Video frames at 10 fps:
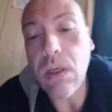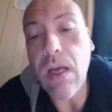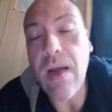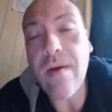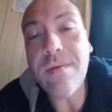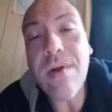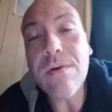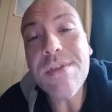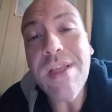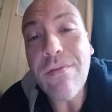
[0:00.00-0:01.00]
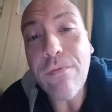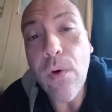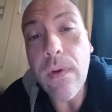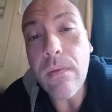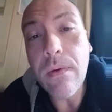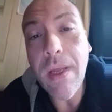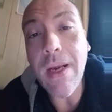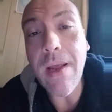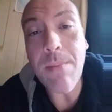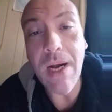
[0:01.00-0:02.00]
I have never set foot in
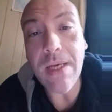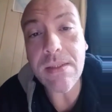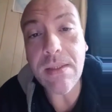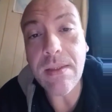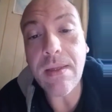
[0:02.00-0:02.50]
a mosque